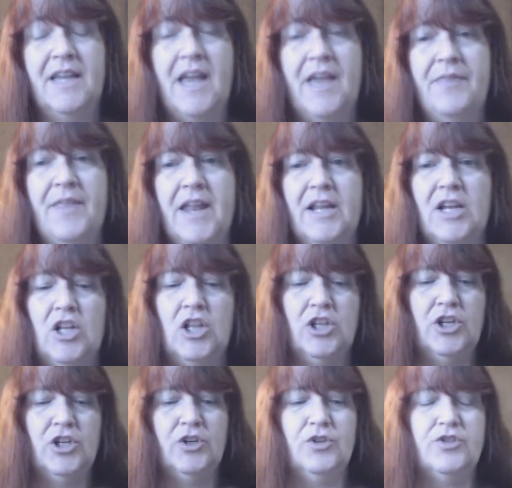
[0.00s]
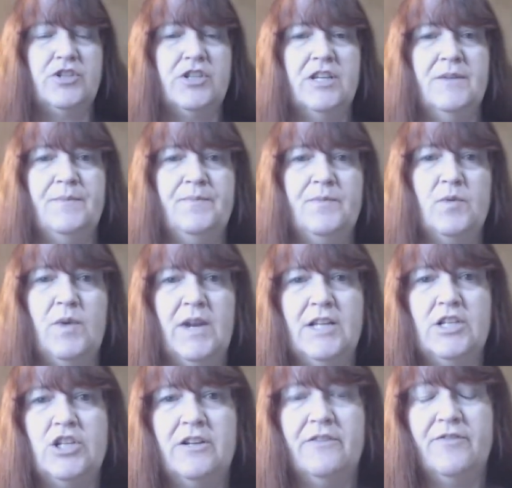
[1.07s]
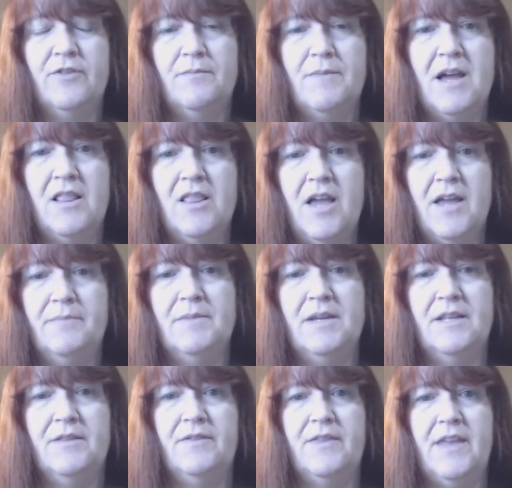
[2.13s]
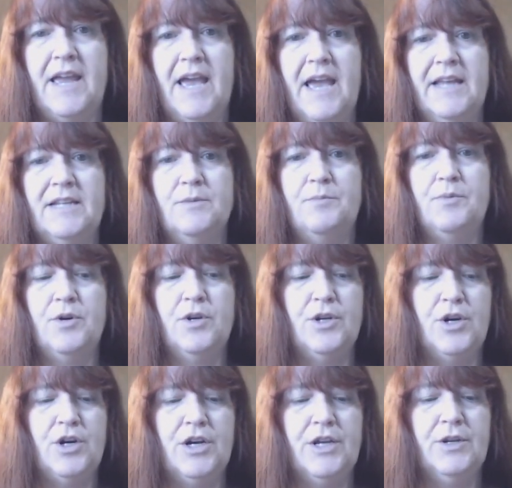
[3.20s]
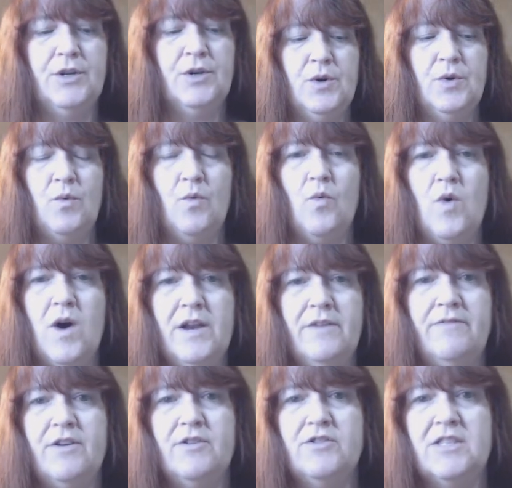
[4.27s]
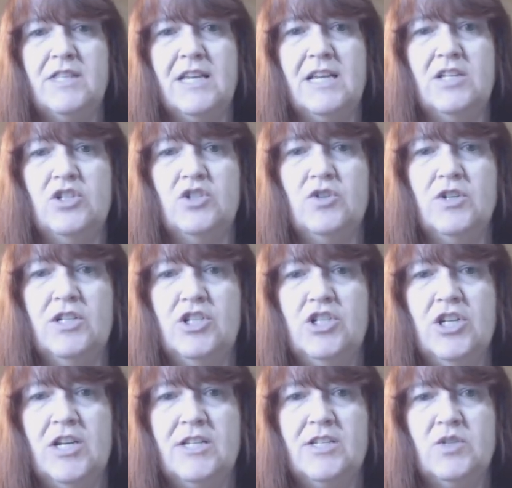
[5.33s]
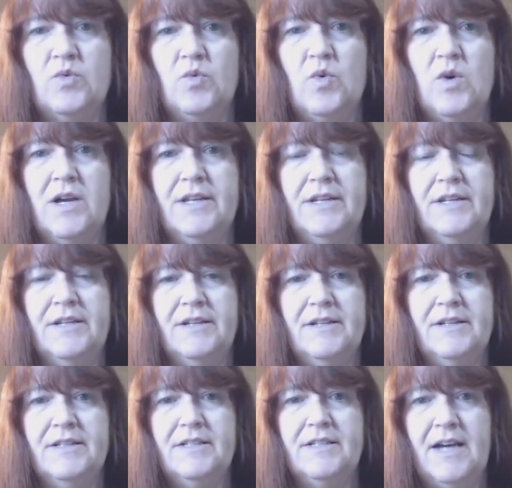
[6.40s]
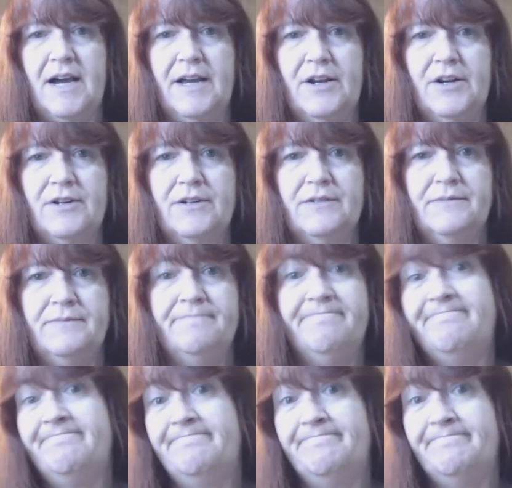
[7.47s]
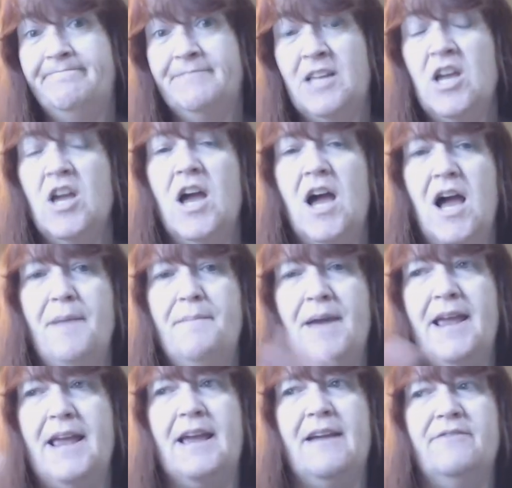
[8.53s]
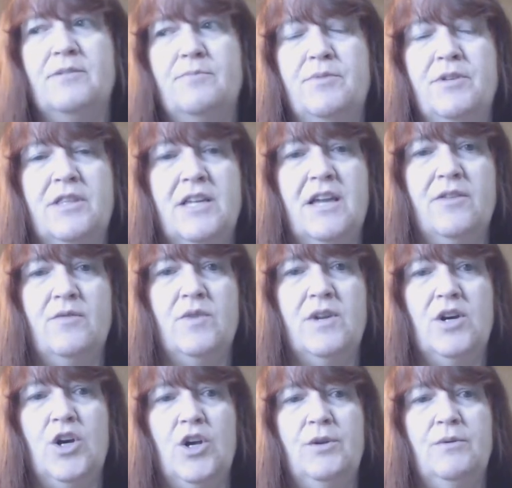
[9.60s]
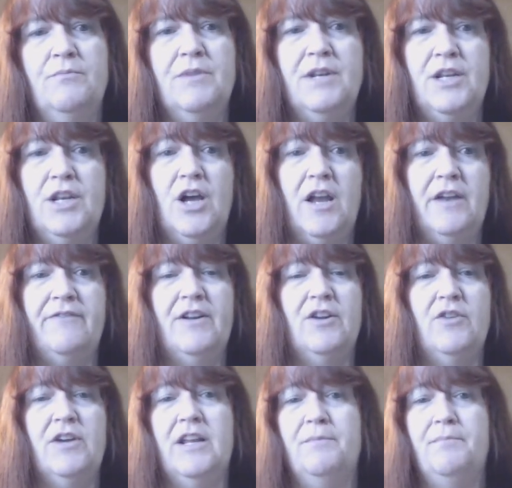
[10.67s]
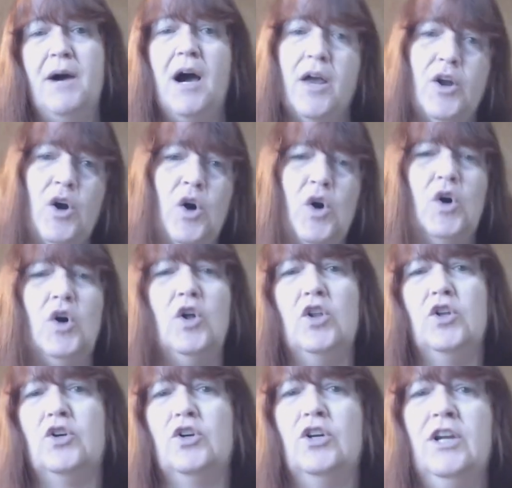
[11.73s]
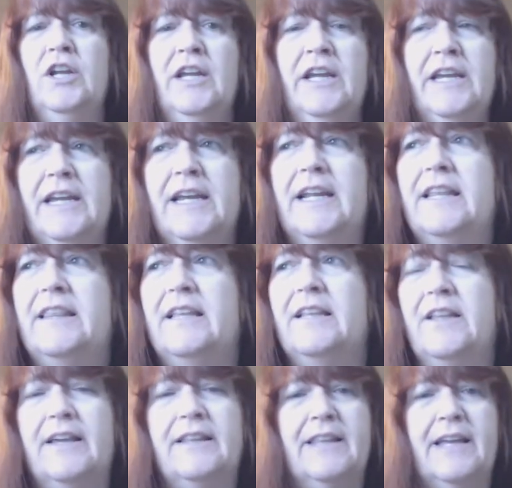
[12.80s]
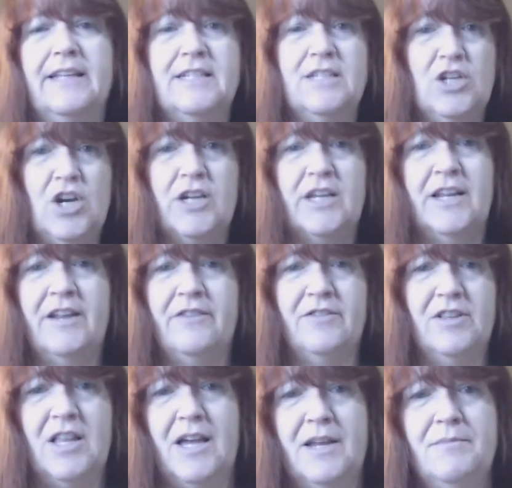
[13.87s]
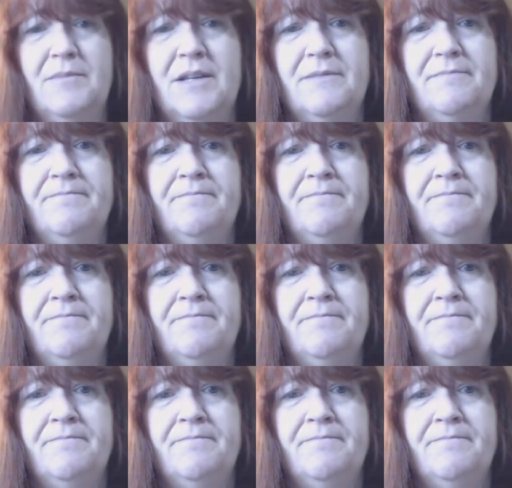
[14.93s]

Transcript: And that includes, when I took it for my alignment, they had to put on one of those things to adjust one tire. I may have to put the other one on, but not if I don't hit a pothole or anything like that to knock it out of alignment.